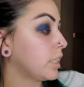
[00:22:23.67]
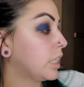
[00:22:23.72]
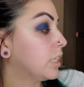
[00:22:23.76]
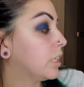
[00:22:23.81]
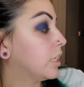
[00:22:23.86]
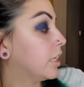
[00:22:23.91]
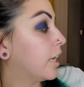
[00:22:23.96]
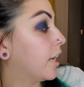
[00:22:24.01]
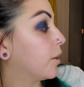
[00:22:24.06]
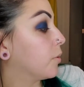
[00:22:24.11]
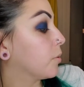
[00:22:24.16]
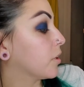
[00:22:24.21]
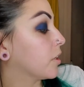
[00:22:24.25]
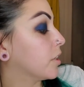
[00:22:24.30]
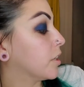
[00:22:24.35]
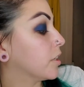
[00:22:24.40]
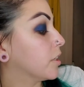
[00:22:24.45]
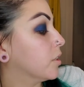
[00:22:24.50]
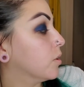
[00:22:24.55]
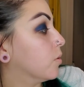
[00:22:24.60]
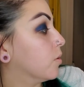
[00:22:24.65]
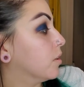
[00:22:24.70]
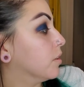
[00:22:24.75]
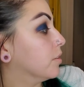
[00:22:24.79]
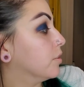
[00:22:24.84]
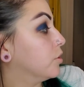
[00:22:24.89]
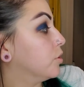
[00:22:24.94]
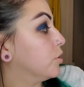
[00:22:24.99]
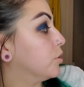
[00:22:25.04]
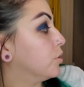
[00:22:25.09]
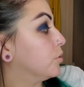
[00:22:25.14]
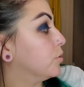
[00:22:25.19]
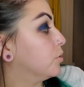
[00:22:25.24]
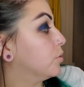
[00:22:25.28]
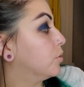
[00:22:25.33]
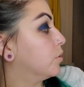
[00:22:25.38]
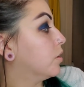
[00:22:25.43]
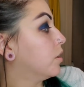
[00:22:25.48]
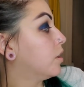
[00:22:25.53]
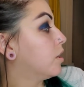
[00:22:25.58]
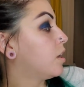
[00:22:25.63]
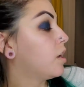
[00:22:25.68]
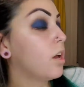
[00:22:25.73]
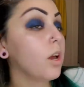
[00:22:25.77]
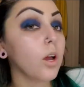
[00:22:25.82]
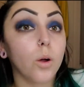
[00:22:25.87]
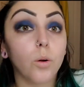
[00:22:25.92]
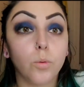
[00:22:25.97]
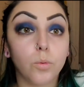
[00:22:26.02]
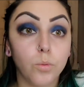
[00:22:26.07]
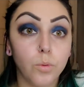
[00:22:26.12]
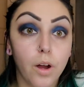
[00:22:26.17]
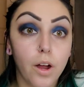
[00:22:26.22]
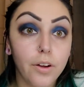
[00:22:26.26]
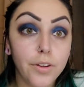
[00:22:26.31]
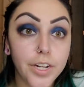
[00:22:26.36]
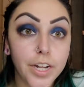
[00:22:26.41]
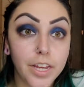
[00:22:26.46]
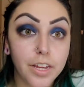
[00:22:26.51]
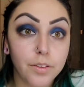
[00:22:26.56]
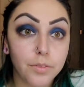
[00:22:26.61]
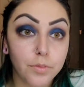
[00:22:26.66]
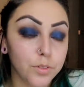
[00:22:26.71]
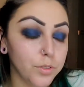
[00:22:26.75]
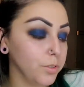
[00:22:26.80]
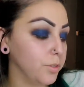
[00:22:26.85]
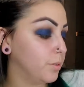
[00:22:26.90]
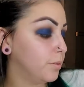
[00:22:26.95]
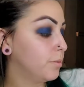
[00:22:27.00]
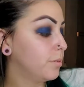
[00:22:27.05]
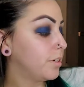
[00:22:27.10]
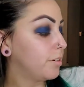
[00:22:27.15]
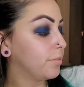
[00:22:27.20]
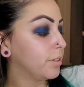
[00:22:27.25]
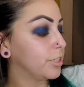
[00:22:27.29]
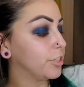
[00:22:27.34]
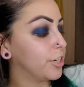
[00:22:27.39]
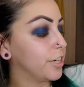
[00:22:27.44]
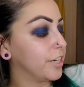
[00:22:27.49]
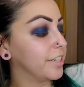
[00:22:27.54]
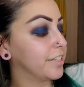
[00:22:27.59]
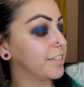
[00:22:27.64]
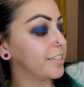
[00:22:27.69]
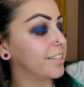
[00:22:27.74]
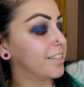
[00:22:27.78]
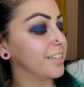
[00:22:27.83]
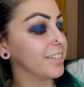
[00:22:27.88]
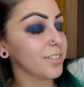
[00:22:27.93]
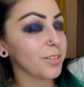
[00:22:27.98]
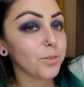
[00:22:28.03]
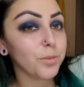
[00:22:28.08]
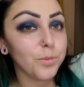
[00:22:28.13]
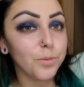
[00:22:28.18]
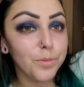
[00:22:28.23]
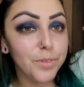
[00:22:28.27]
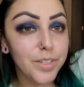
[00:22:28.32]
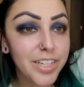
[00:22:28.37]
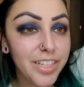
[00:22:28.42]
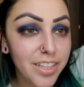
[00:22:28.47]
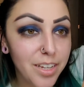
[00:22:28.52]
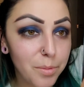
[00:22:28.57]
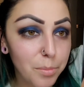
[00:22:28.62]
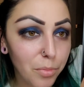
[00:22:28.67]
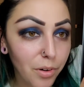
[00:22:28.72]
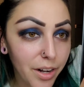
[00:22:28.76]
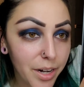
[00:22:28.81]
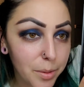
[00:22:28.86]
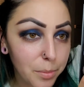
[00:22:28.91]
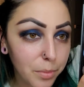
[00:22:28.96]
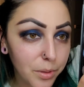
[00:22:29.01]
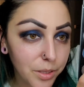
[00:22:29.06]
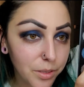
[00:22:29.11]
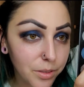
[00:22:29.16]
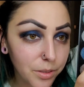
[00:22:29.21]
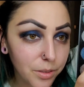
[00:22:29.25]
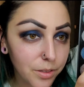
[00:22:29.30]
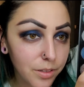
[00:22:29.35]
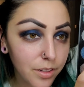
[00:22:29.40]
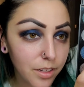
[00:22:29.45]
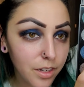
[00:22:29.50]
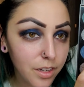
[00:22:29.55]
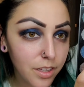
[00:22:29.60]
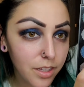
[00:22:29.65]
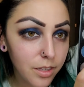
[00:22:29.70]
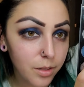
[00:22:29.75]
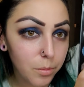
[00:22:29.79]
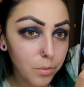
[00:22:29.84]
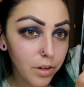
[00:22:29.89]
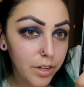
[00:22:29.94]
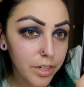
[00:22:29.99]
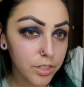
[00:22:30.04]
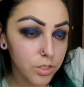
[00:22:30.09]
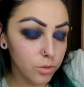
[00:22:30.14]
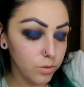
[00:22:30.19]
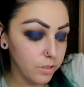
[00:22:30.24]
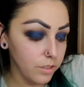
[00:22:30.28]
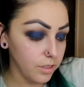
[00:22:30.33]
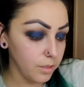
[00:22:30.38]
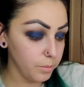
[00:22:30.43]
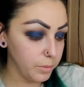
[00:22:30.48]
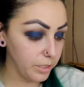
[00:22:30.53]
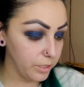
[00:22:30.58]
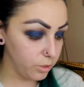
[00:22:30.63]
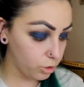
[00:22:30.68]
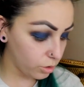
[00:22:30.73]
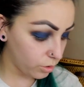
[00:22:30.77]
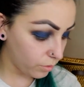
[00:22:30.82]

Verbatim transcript: Now we're going to go on to Rendezvous, which is this really bright blue, brightest one in the bunch.